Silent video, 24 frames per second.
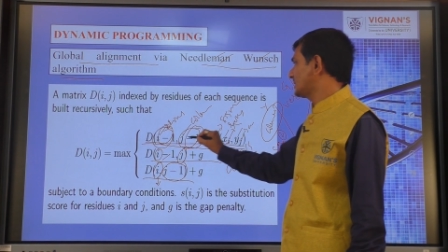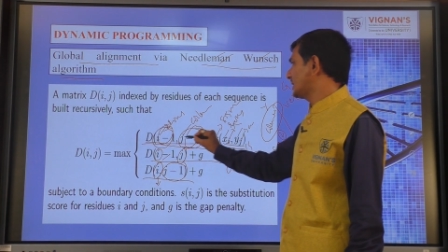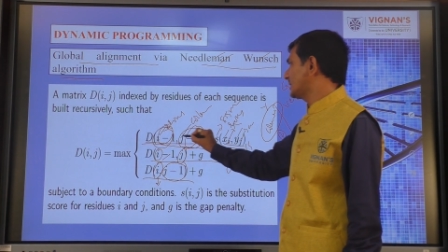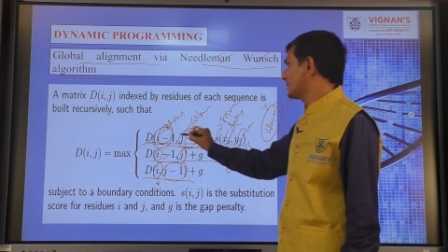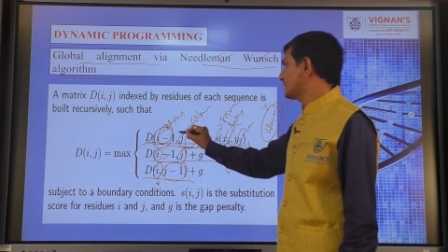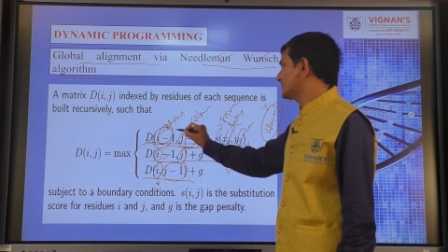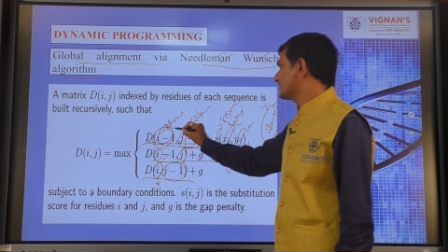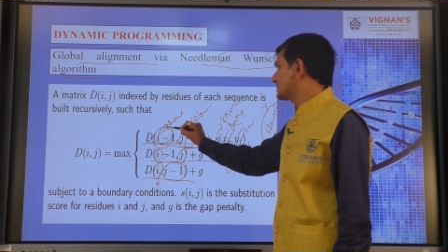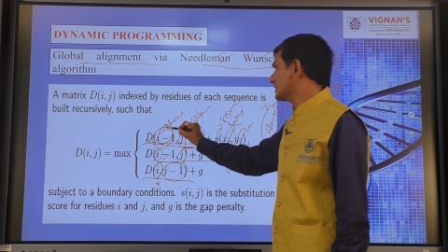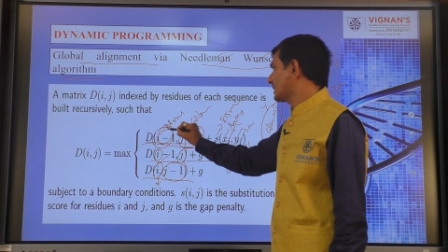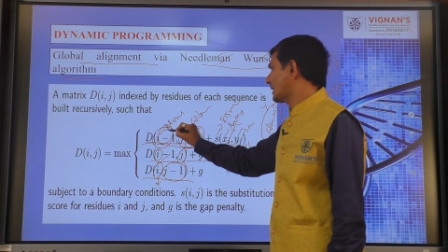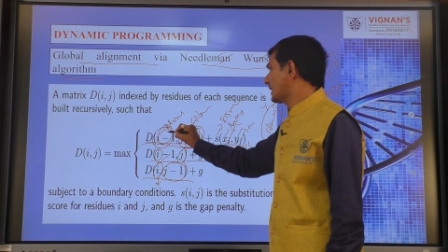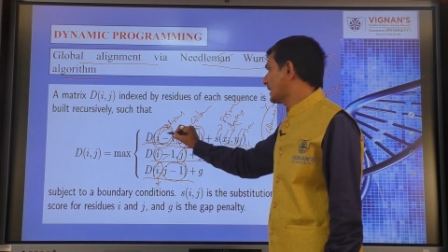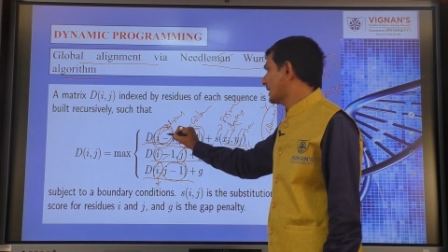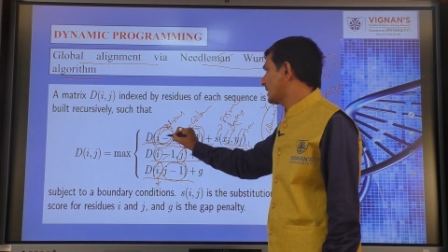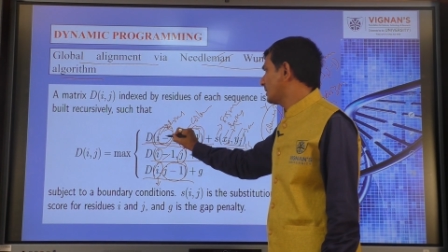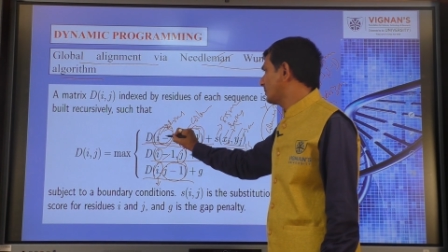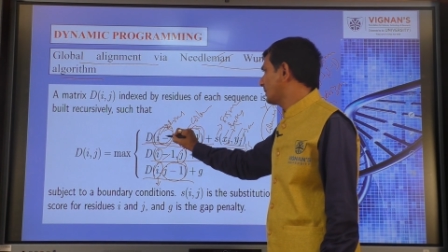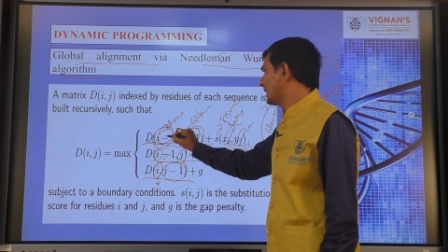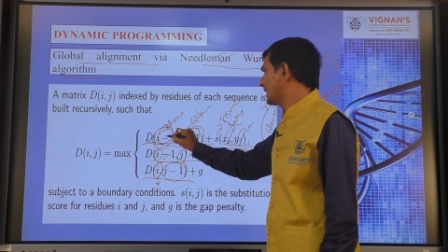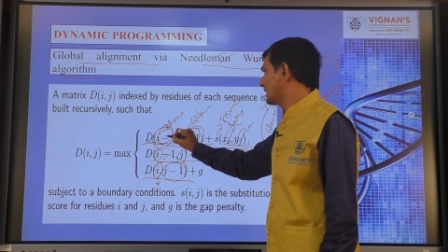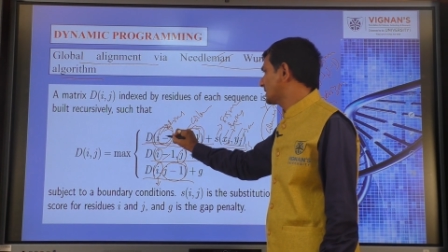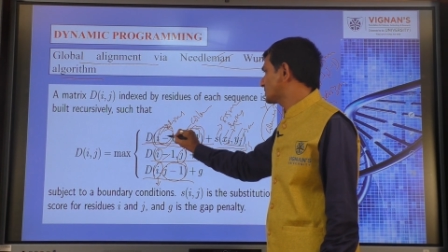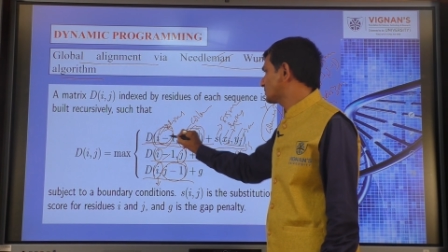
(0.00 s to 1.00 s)
that is I
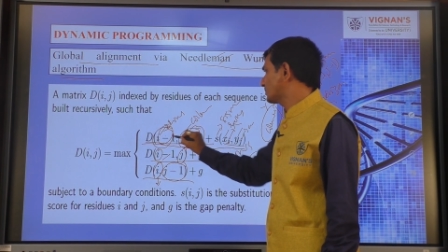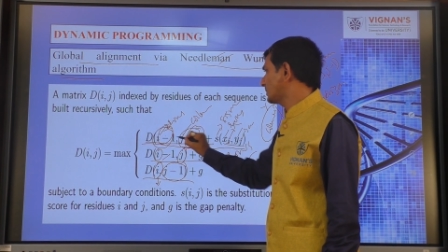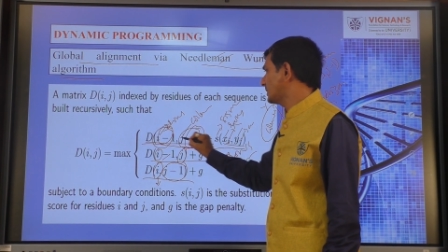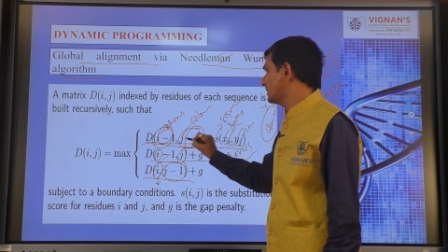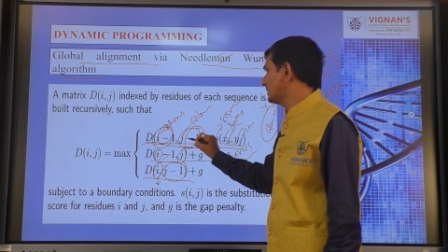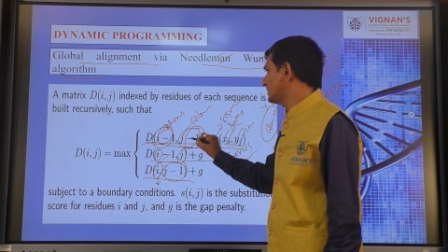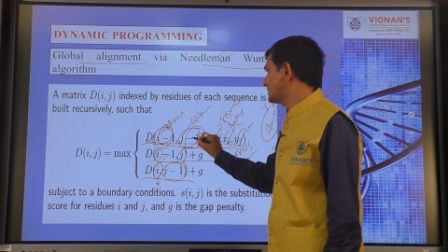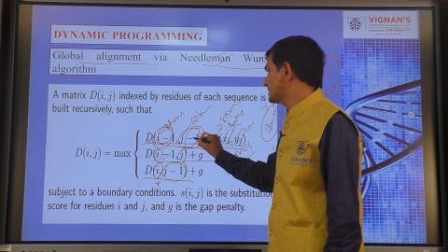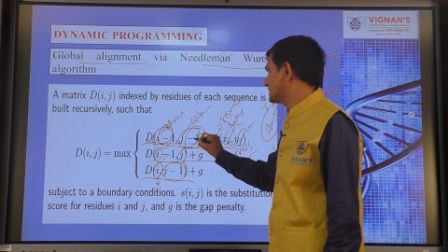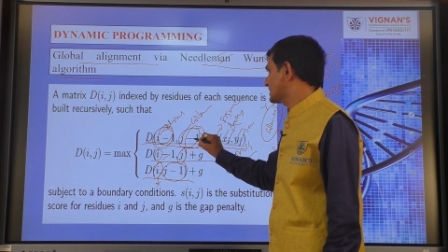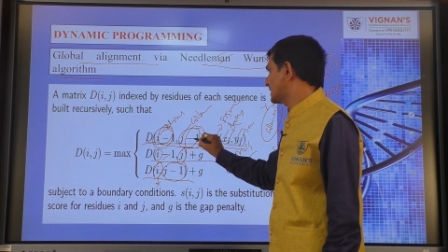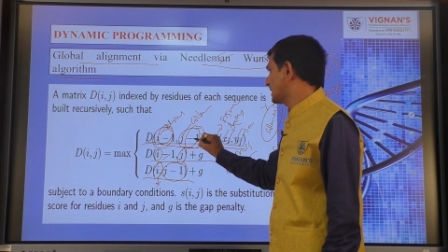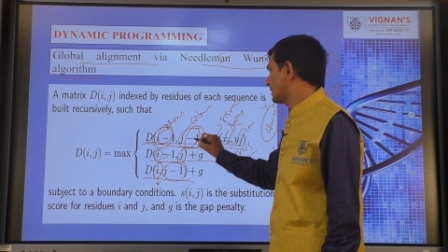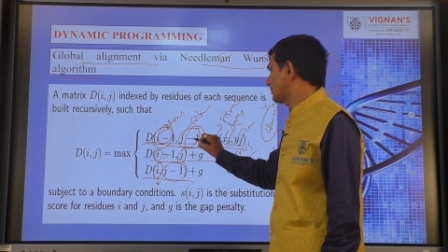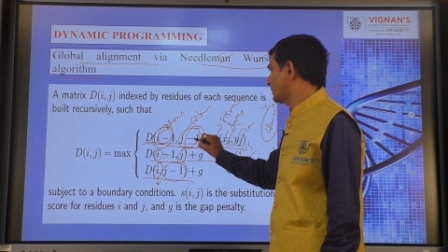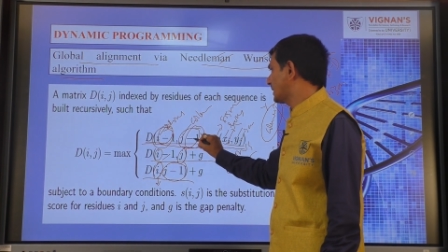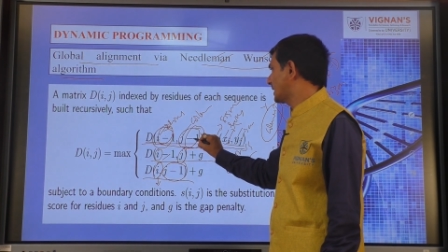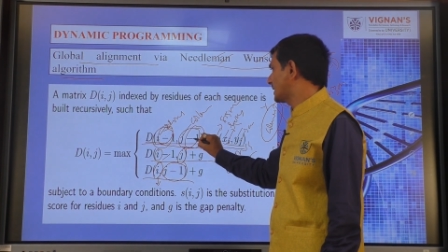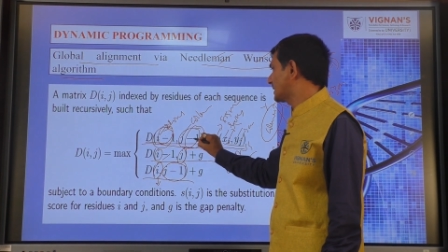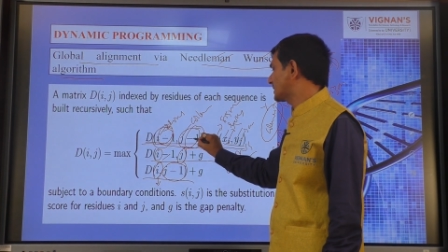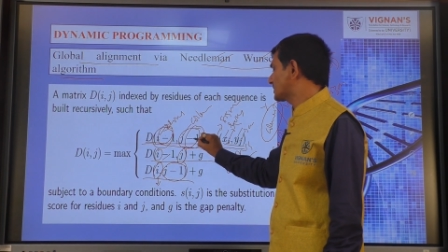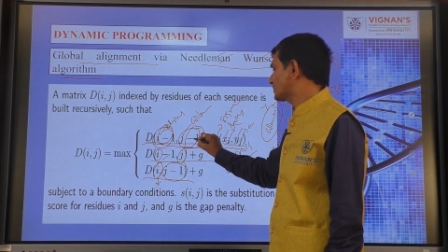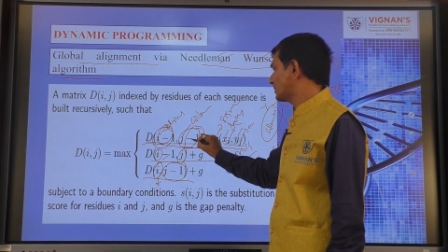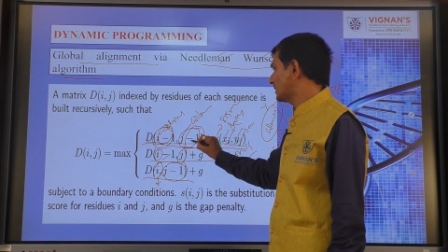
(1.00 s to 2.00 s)
minus 1 j
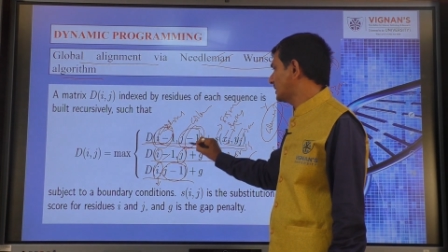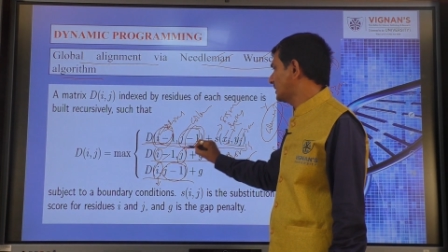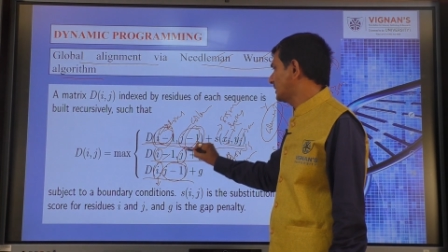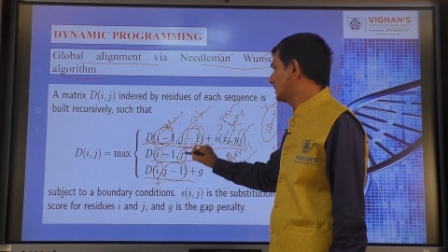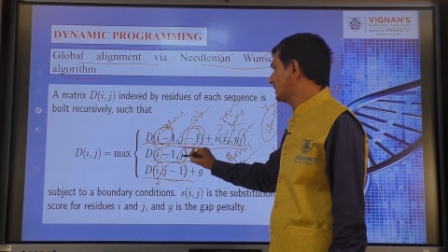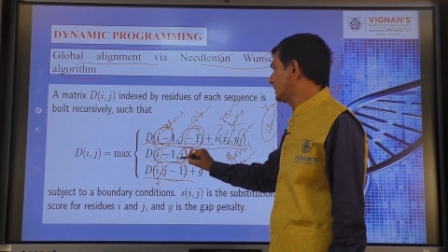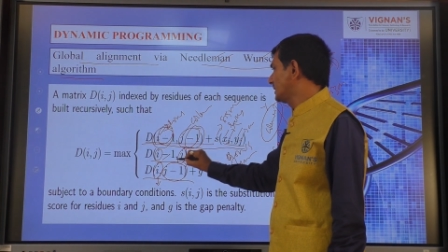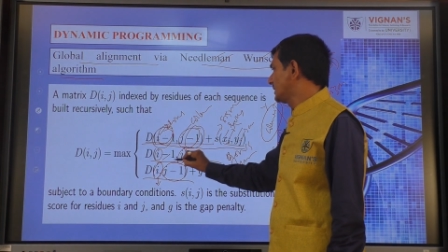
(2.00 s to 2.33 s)
minus 1.